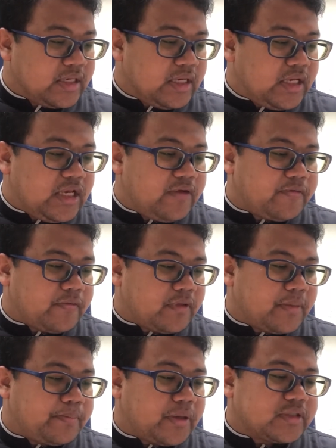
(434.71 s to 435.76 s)
if the
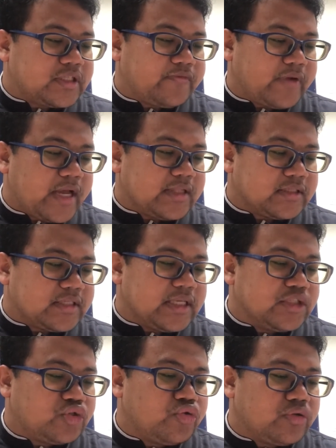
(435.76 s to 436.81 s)
positive ends in
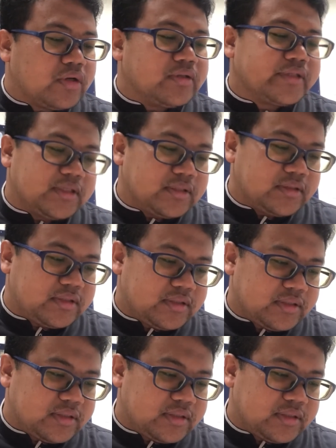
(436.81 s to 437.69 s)
2 consonants,